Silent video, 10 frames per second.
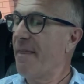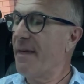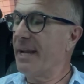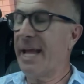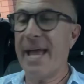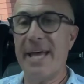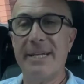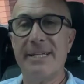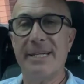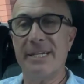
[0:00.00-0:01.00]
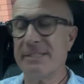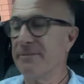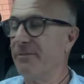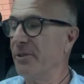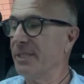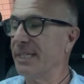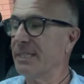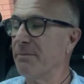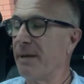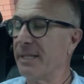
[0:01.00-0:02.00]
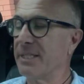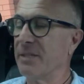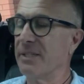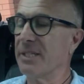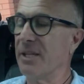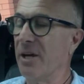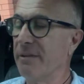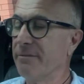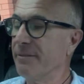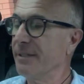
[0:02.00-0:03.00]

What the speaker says: that it had in its first 6 months of its life.